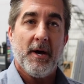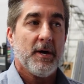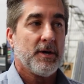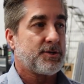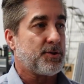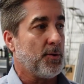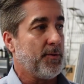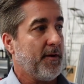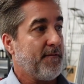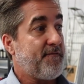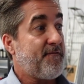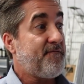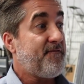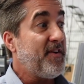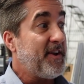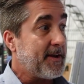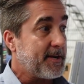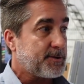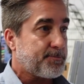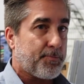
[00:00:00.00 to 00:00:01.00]
So the
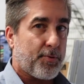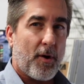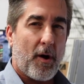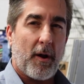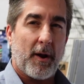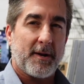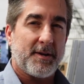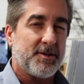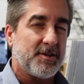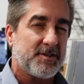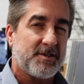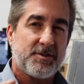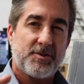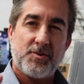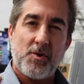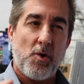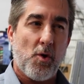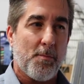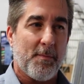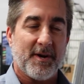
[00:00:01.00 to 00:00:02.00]
finished product is just
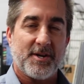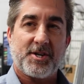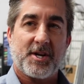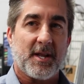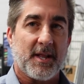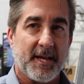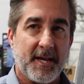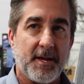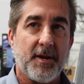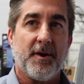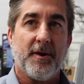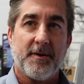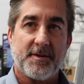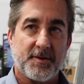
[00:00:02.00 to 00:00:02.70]
so much cleaner.